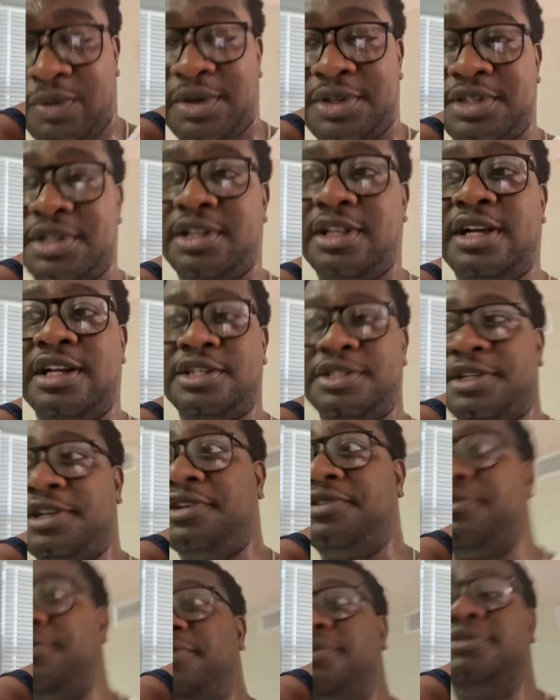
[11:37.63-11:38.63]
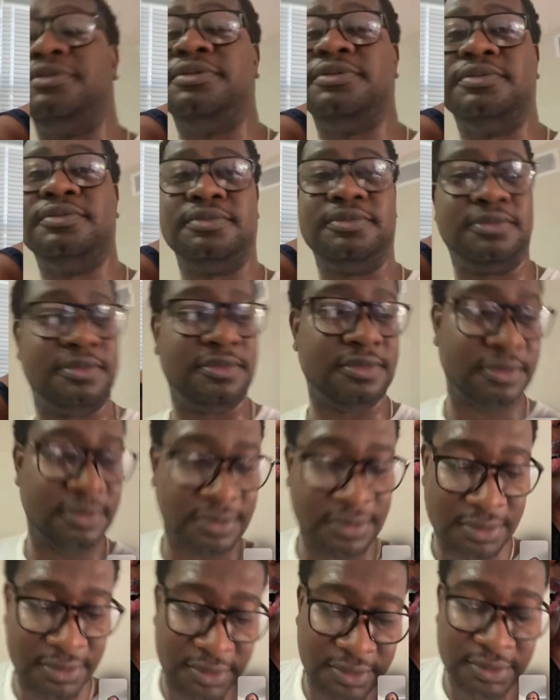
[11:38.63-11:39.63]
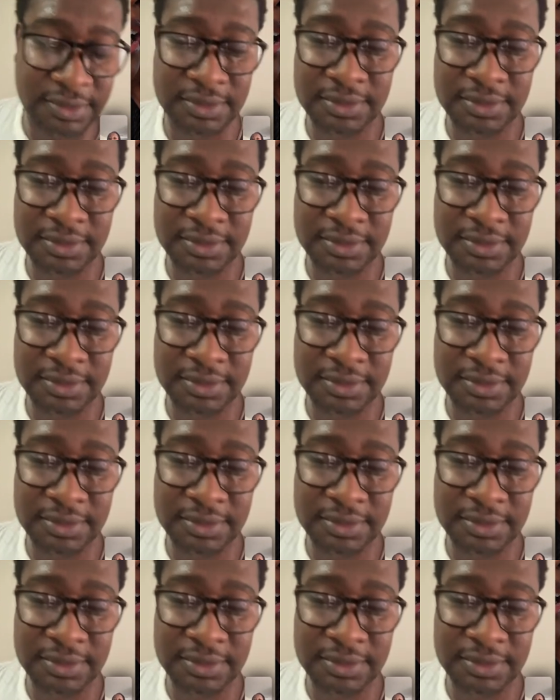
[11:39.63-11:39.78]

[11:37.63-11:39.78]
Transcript: really Dog. Craig, it's so hot